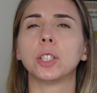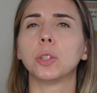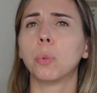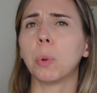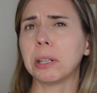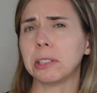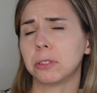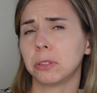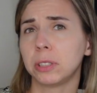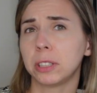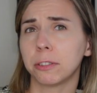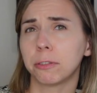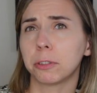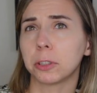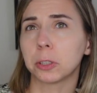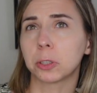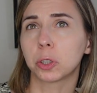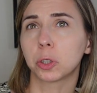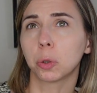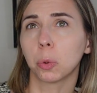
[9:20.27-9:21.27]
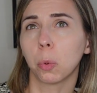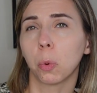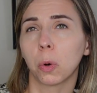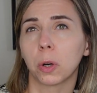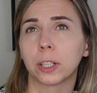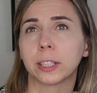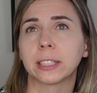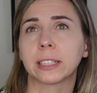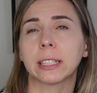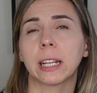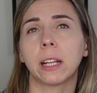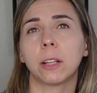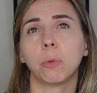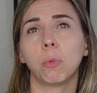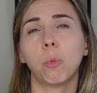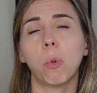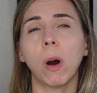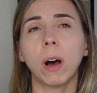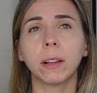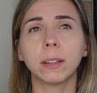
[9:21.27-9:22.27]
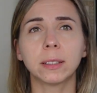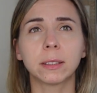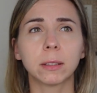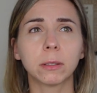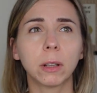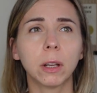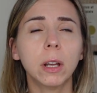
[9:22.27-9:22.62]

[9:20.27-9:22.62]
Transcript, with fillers: you went to different stores, and one